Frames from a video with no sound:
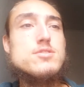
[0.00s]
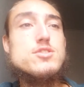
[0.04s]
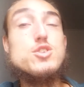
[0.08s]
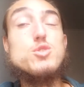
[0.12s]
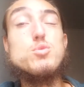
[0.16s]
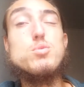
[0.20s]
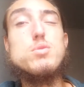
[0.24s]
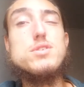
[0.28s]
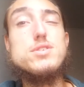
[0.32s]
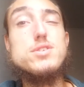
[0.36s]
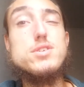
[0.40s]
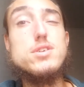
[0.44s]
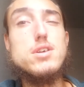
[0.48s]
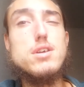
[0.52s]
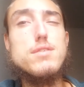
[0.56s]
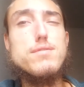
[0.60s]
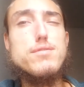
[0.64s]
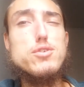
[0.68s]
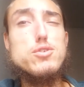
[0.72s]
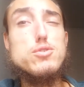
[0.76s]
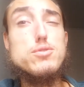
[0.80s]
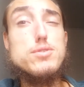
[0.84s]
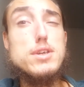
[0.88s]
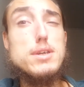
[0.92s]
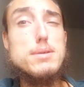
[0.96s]
So I took a
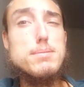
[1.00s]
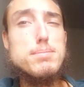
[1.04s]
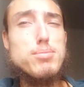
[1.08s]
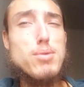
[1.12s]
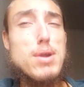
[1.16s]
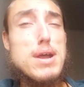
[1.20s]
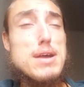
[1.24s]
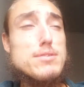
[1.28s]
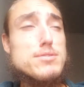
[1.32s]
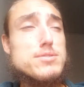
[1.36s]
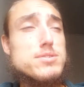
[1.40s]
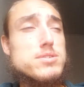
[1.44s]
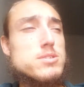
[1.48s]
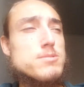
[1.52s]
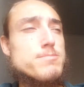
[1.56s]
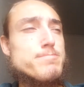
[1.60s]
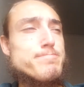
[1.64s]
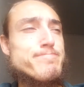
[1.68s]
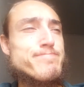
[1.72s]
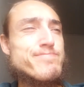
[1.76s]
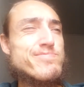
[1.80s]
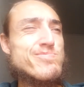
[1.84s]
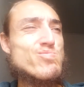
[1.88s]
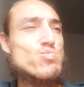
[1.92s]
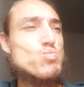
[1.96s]
few deep breaths
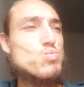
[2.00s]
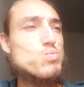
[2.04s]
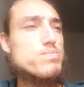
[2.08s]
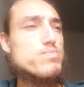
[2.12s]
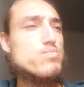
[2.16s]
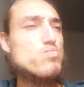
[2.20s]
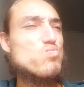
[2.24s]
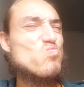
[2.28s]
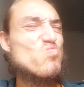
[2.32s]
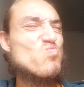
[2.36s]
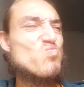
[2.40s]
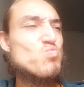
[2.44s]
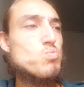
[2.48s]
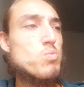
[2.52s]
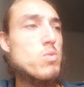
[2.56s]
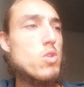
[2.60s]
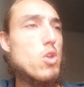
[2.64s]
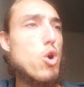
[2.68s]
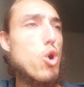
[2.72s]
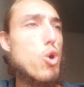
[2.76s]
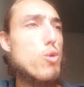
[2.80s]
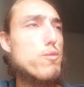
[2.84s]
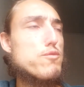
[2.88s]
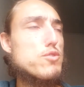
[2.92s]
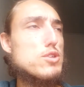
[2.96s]
and
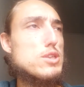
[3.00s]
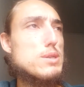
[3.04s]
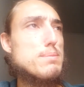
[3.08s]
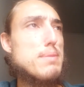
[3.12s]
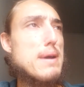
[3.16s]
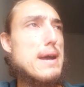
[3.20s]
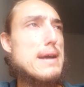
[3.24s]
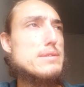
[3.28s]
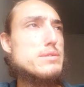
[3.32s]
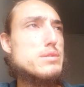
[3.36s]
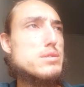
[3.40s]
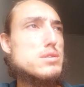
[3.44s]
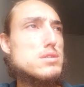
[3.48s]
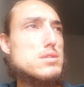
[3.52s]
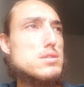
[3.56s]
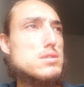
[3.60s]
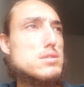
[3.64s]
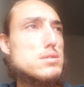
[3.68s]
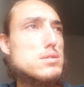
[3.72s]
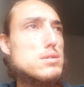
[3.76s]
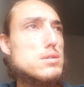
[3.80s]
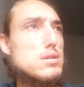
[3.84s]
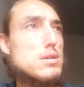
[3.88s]
hope for the best.